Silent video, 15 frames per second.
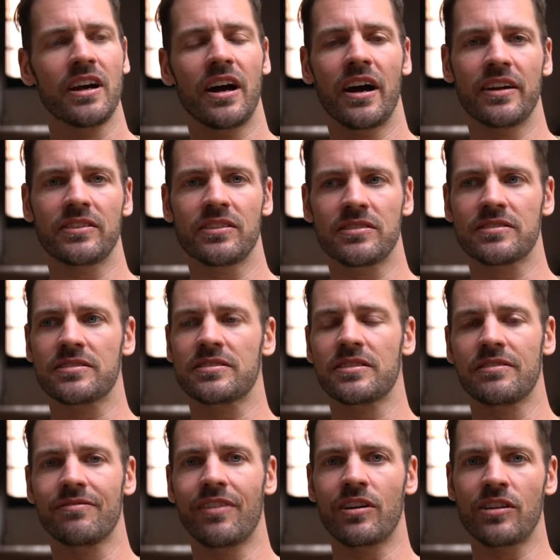and it's
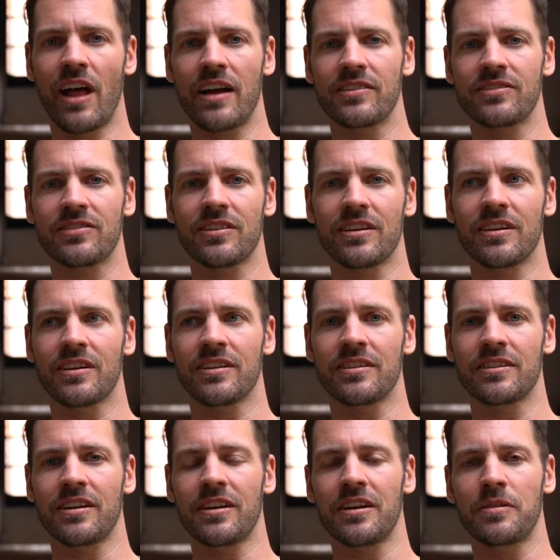very nice
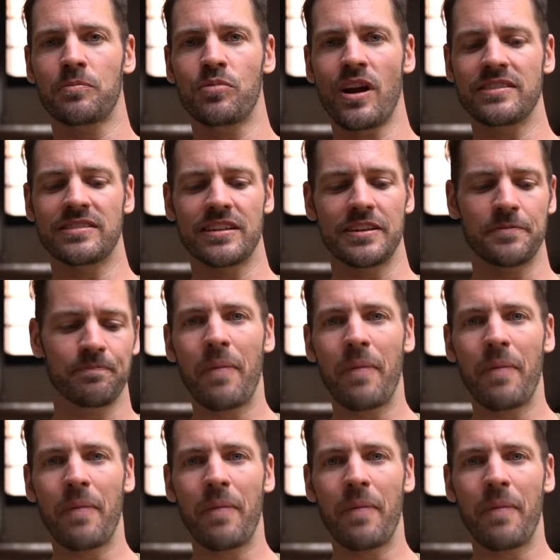and pricey.